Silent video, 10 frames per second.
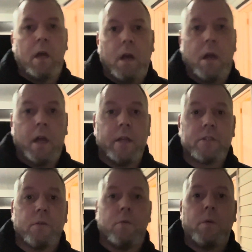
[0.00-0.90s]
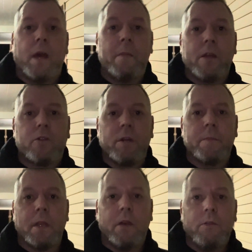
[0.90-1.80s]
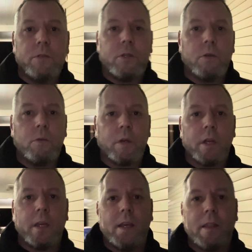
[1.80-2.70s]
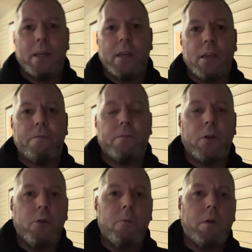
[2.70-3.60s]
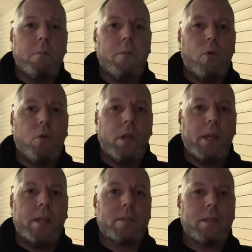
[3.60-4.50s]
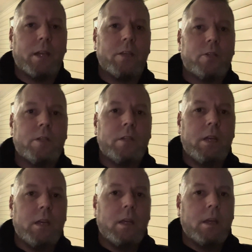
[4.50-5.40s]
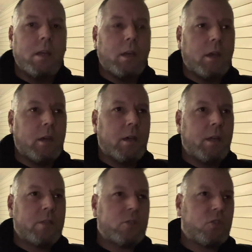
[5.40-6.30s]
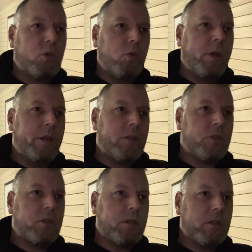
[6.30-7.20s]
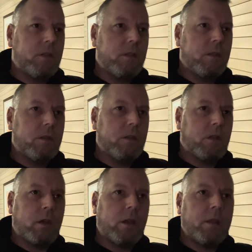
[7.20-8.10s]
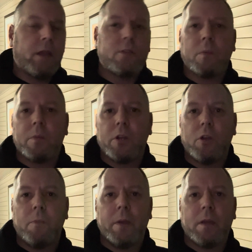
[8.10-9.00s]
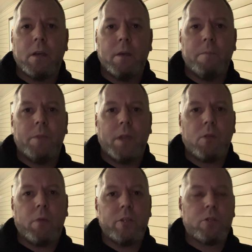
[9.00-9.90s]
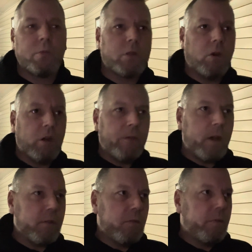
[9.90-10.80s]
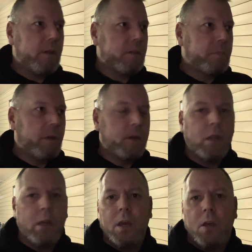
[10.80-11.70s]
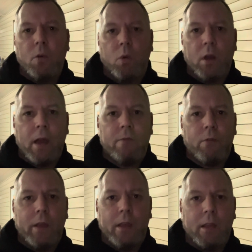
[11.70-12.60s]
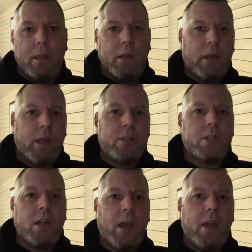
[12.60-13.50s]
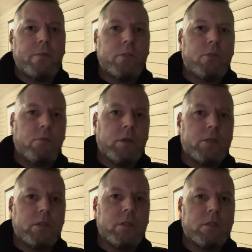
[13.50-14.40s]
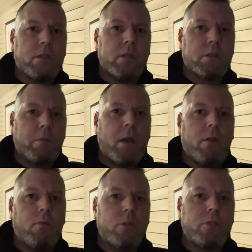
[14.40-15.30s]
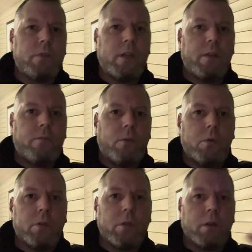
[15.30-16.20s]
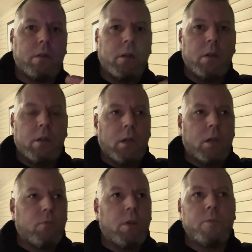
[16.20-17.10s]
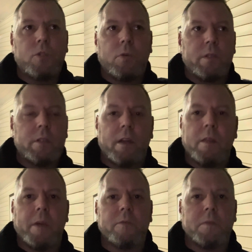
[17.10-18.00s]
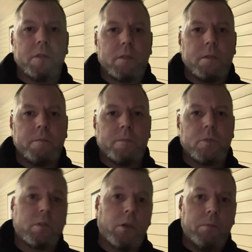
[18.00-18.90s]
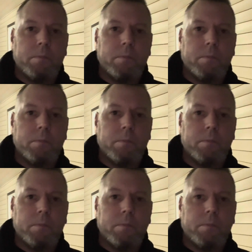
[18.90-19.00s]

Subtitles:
All right, so we got to make a trip to Lowe's. We're going to get the foam board insulation. It's 2-inch, and that's what we're going to go pick up. Not quite sure what the R value is, but what I've read, 1.5 inches to 2 inches is about what you need for the rim joist down in the basements. So let's go.